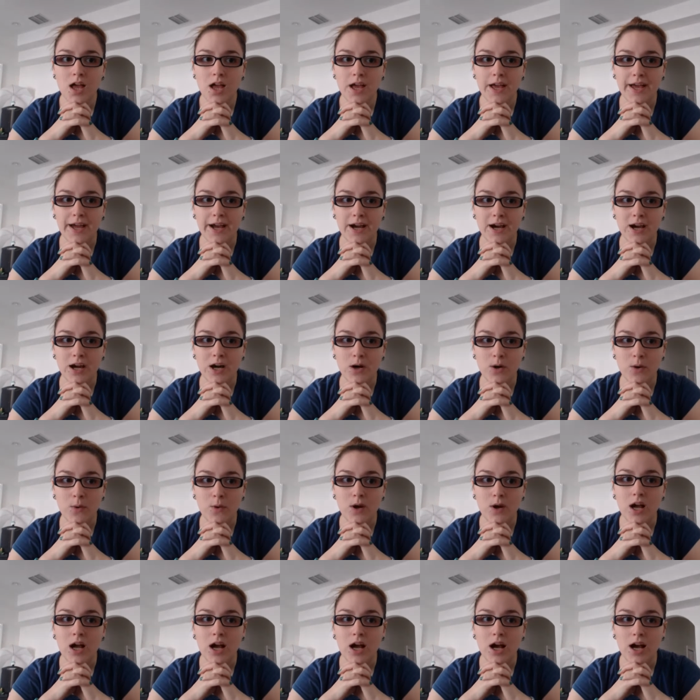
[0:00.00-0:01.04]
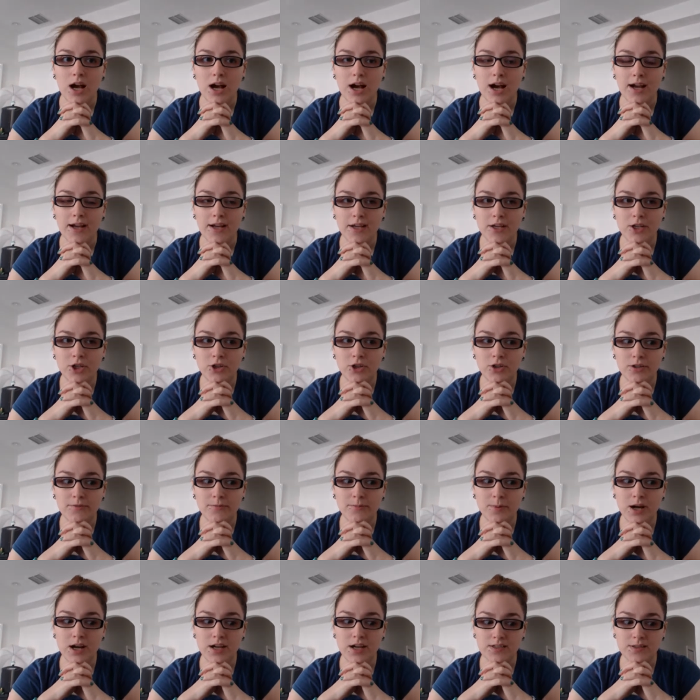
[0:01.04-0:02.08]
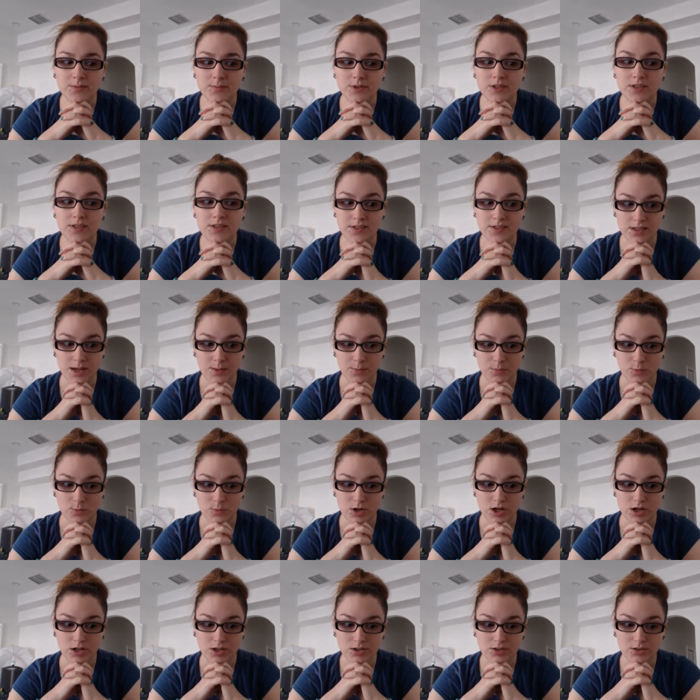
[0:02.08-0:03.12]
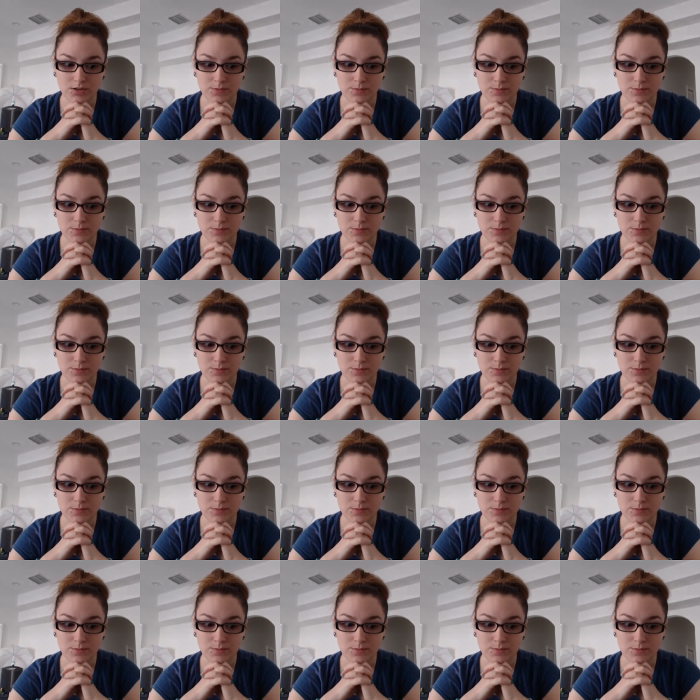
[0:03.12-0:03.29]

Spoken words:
how I could have possibly sleepwalked,